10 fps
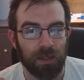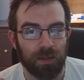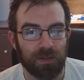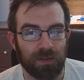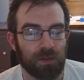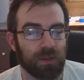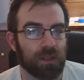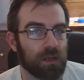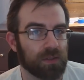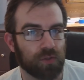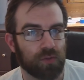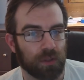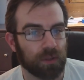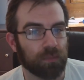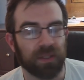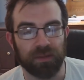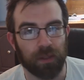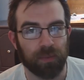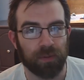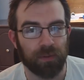this is going to cause the drug to build up,
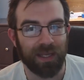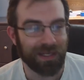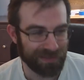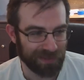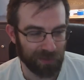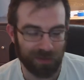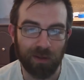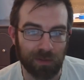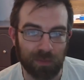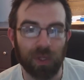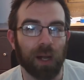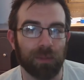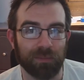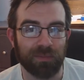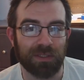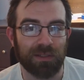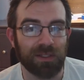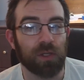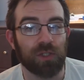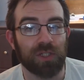and is going to cause problems
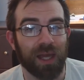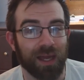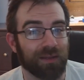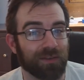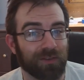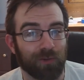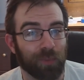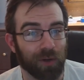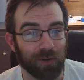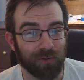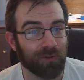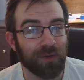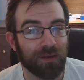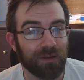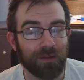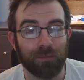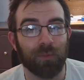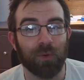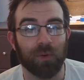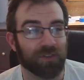such as Parkinsonianism
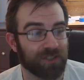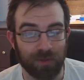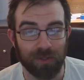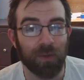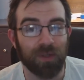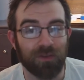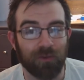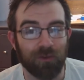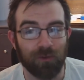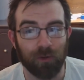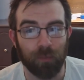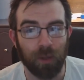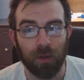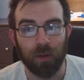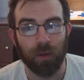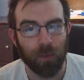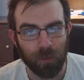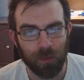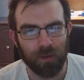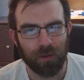or serotonin syndrome,
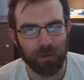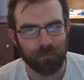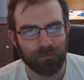or